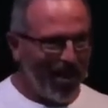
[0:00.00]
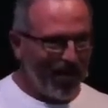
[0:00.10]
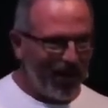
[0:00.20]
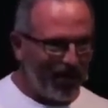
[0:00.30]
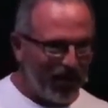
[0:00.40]

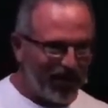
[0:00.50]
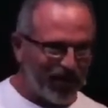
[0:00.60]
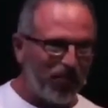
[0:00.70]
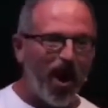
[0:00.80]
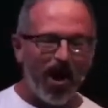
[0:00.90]
the wheels
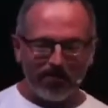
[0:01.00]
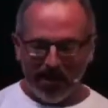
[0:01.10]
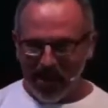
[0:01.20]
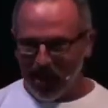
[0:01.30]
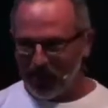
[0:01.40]
are
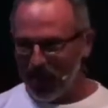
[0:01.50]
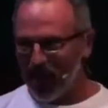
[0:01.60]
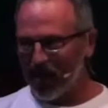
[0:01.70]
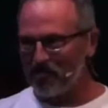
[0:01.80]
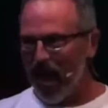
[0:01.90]
wobbling here. We
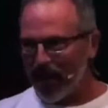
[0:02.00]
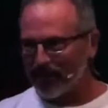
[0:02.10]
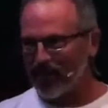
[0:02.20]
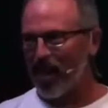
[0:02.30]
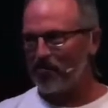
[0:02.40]
got to
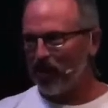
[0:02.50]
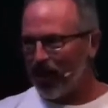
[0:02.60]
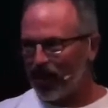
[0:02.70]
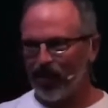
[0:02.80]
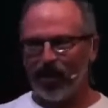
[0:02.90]
mask up. We
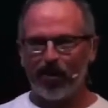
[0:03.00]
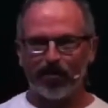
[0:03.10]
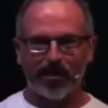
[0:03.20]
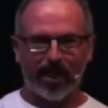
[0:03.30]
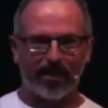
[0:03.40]
got to,
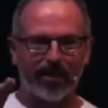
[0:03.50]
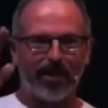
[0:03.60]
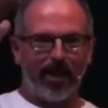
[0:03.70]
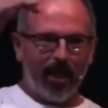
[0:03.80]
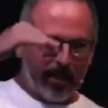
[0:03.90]

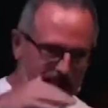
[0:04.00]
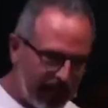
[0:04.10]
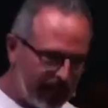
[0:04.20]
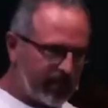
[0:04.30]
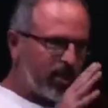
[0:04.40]
it's
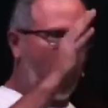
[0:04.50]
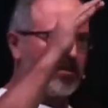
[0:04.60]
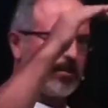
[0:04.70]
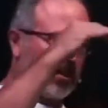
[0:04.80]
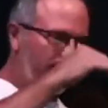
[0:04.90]
like this
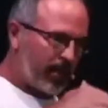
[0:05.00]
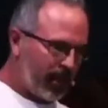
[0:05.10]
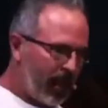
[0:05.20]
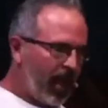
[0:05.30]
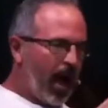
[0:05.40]
constant
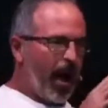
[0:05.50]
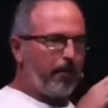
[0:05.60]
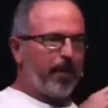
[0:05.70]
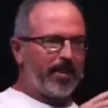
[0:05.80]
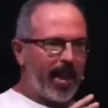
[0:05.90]

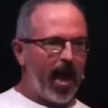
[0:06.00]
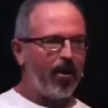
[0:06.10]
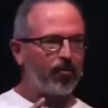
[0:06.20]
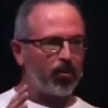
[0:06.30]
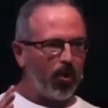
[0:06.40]
up and
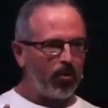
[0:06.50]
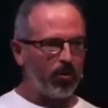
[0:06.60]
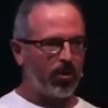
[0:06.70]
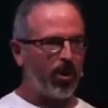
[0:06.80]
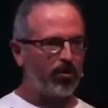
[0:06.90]
down
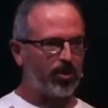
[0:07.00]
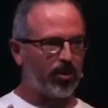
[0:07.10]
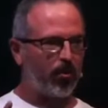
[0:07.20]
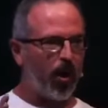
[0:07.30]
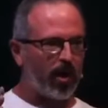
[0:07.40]
roller
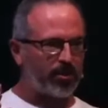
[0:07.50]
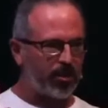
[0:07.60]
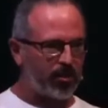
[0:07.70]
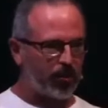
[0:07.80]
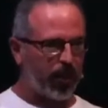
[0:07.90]
coaster.
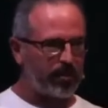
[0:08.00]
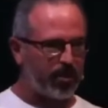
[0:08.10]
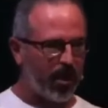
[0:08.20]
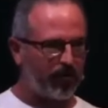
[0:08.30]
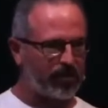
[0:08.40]
Watching those press
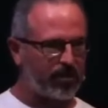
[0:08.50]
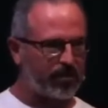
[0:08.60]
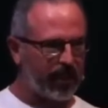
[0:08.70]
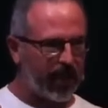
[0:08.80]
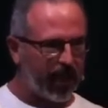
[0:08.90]
conferences,
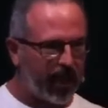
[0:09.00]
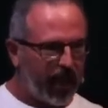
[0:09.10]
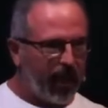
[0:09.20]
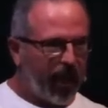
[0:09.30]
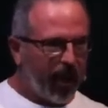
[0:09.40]
thinking,
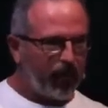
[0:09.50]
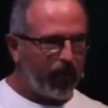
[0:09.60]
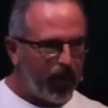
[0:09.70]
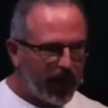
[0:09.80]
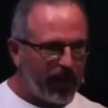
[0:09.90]
are we
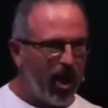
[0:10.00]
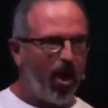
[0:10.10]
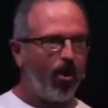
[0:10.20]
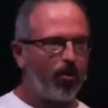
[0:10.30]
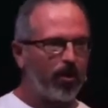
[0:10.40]
winning?
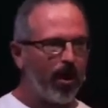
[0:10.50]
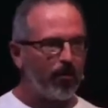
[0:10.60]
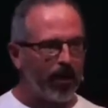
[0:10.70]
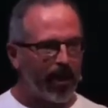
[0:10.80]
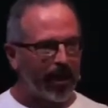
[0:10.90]
No, we're not
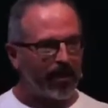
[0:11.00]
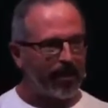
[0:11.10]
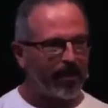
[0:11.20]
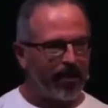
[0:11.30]
winning." And